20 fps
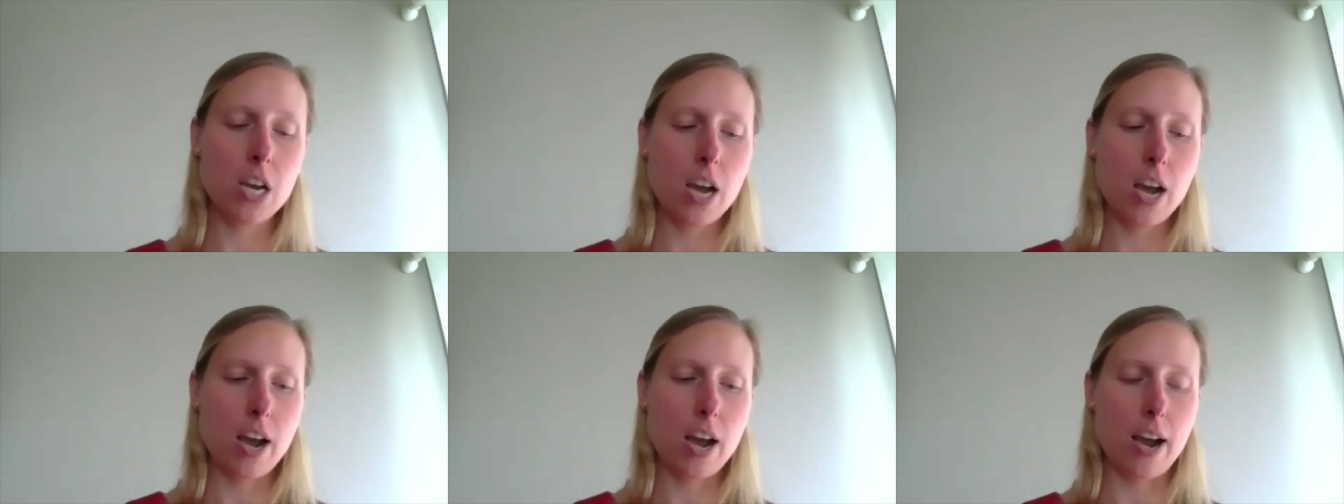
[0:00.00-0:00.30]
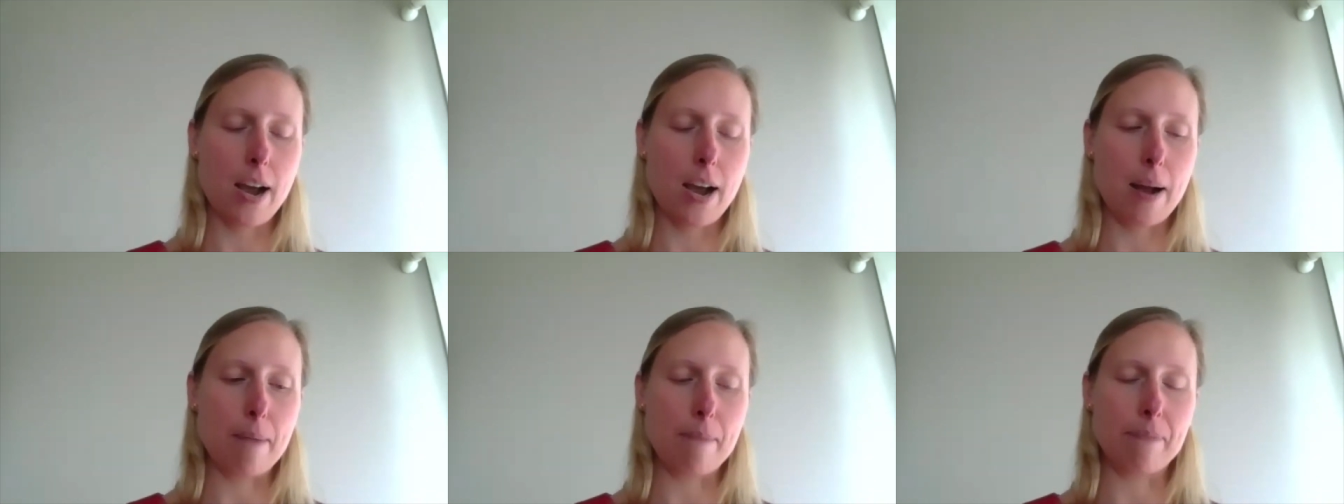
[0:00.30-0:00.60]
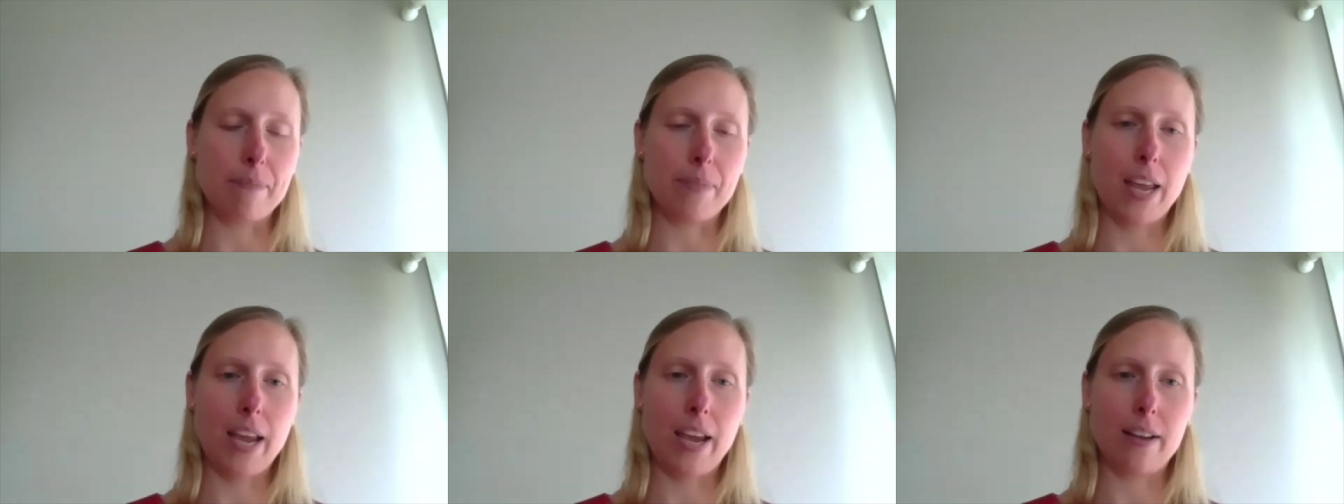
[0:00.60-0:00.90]

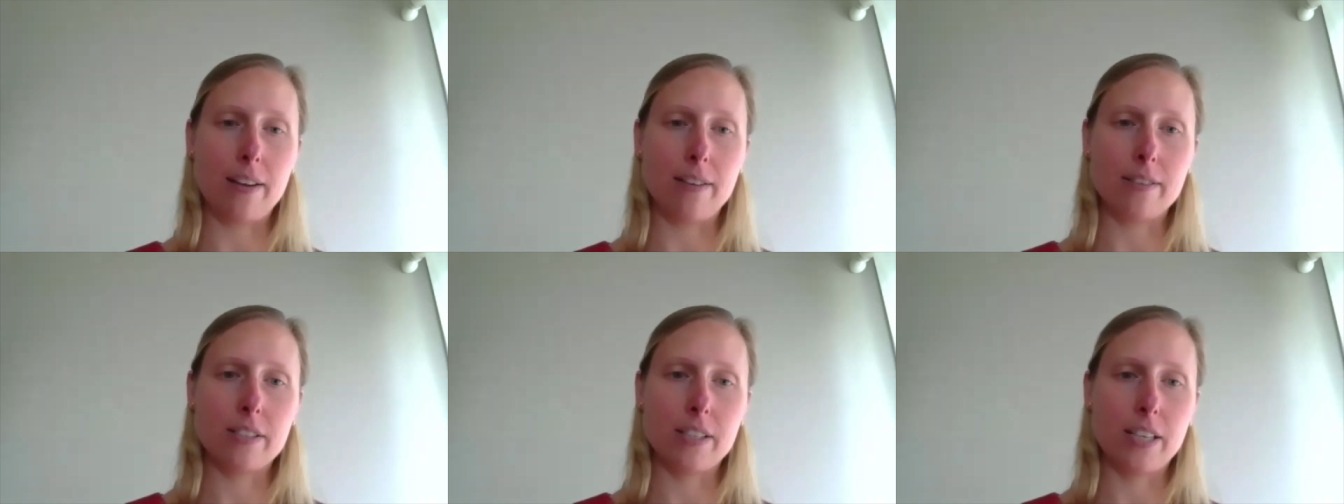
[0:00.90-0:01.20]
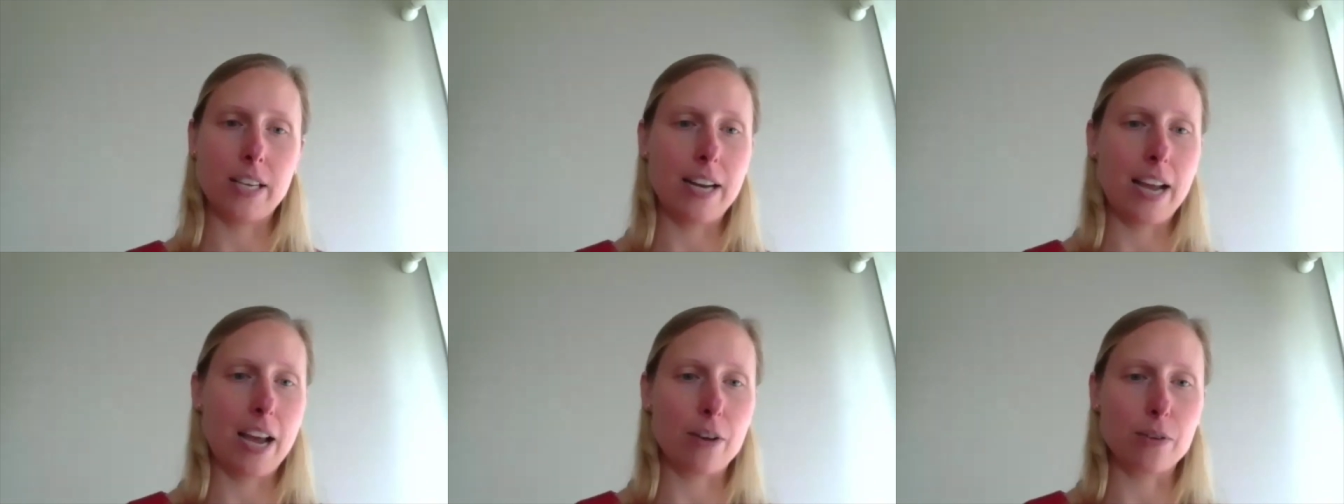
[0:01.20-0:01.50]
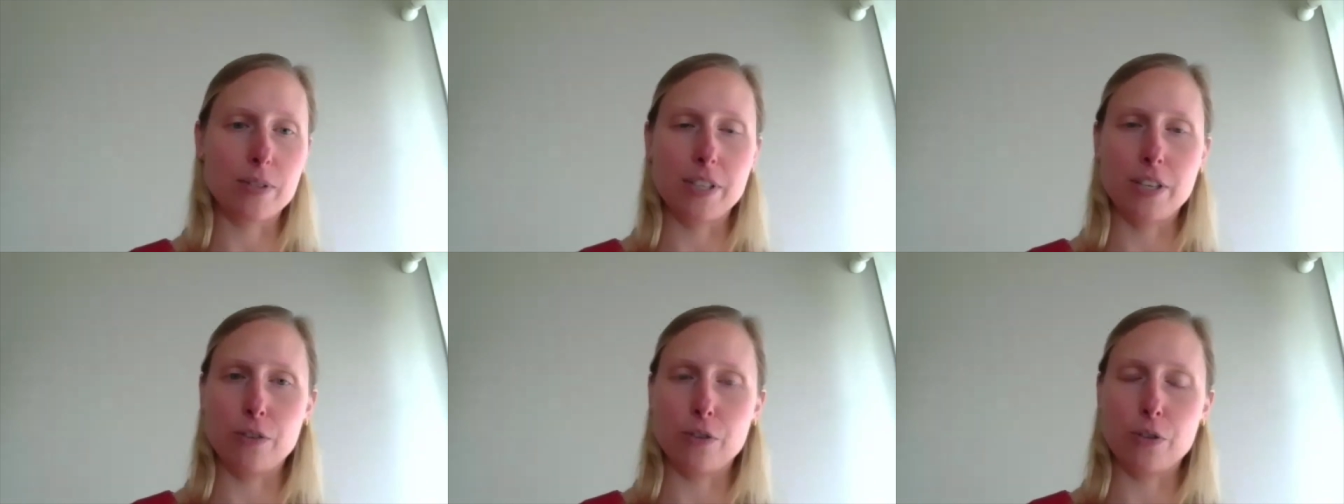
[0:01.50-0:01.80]
um, and
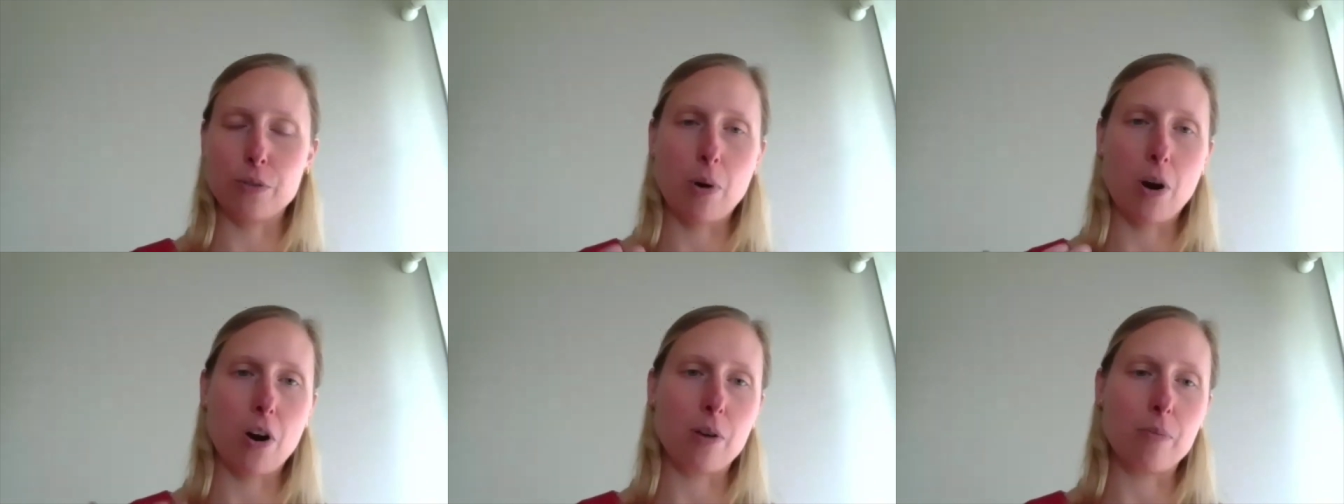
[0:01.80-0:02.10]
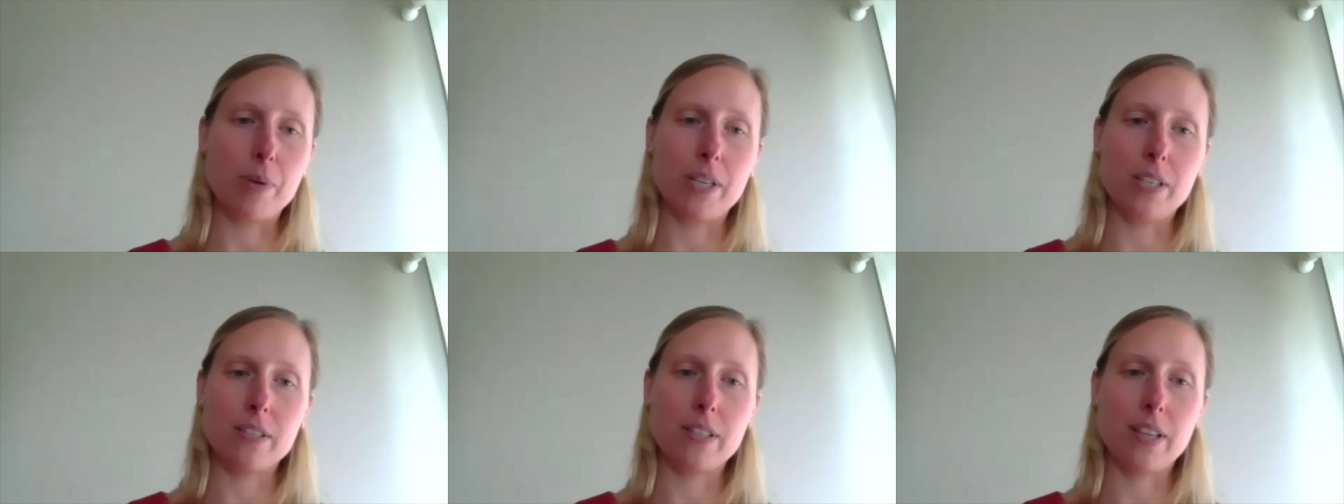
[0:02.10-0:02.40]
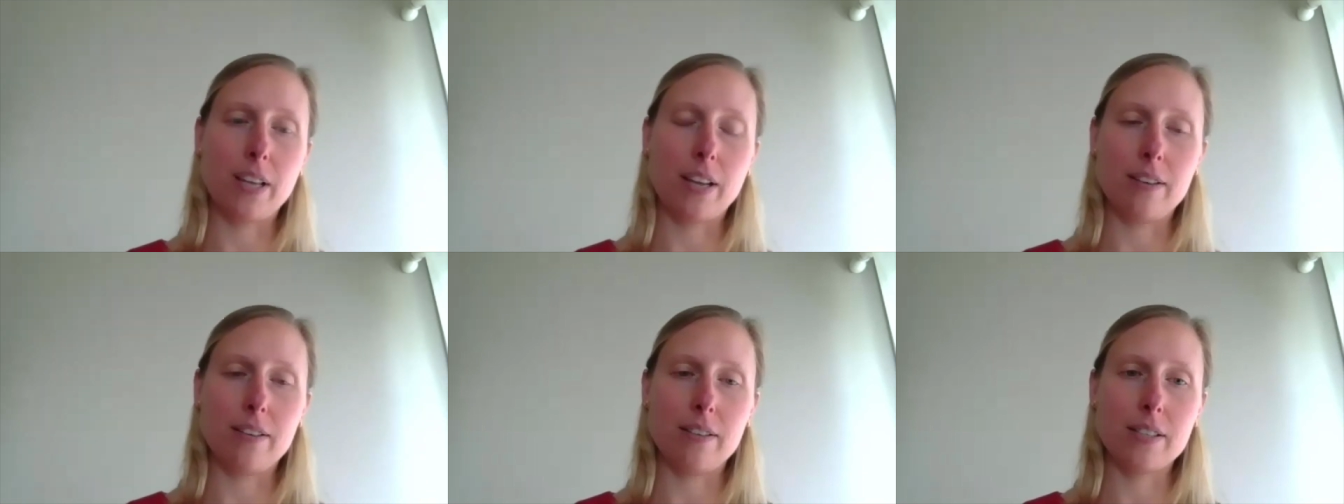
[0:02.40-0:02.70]
in-house legal departments
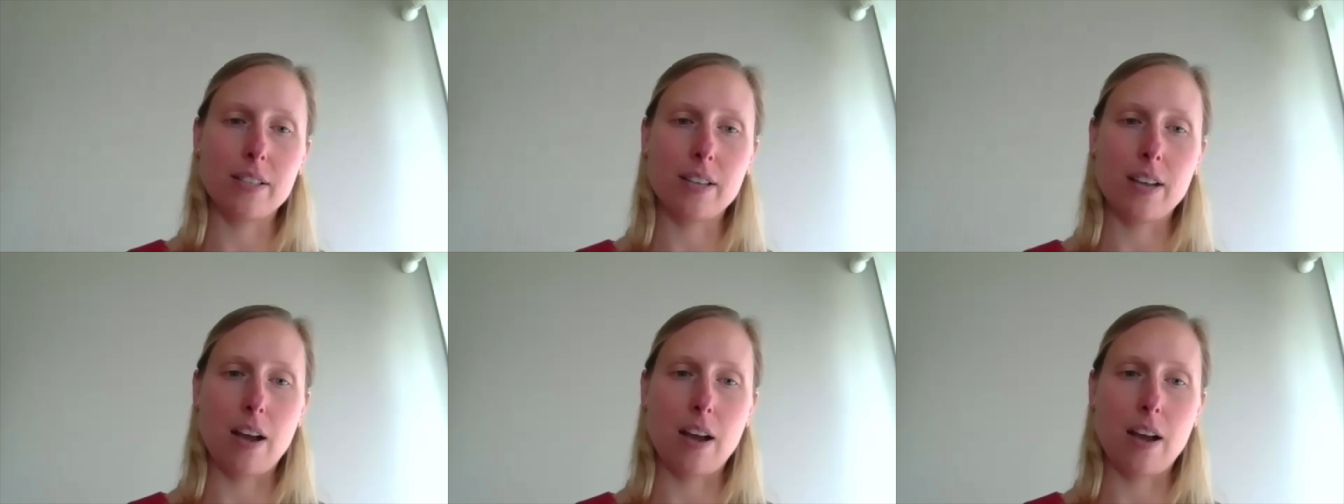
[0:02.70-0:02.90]
and,